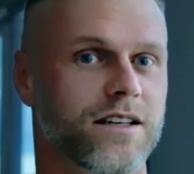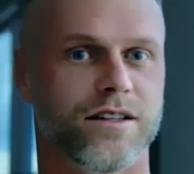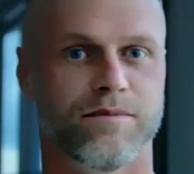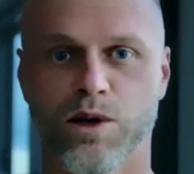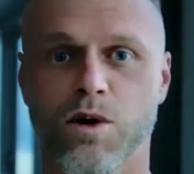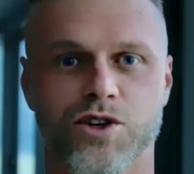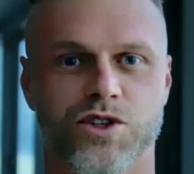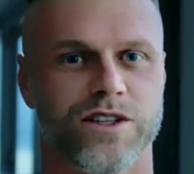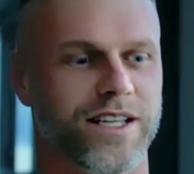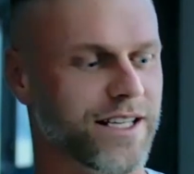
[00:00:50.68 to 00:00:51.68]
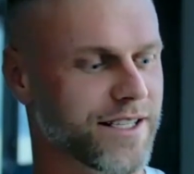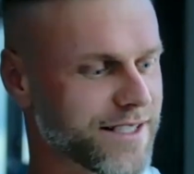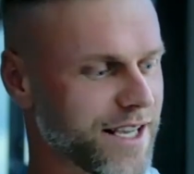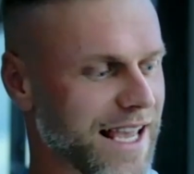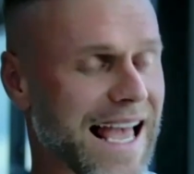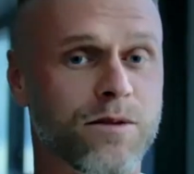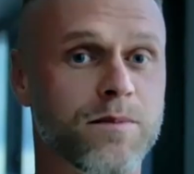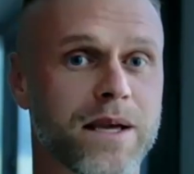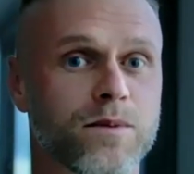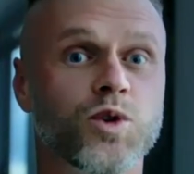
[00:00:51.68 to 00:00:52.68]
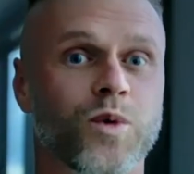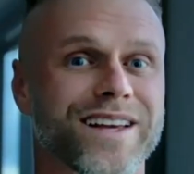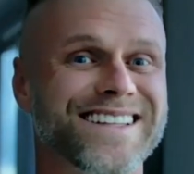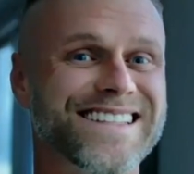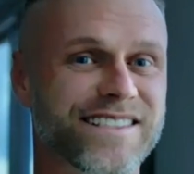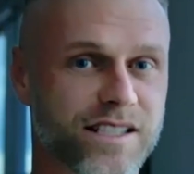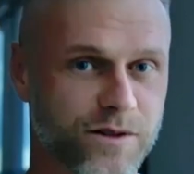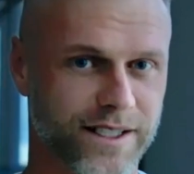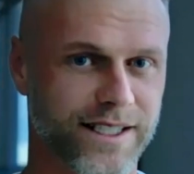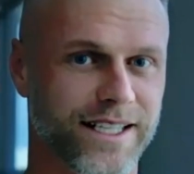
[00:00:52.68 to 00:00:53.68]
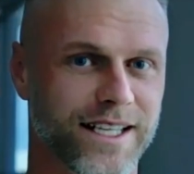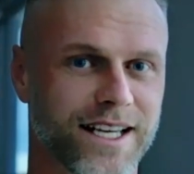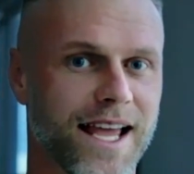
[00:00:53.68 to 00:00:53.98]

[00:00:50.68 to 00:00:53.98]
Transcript: The blue ocean is how are people doing it differently?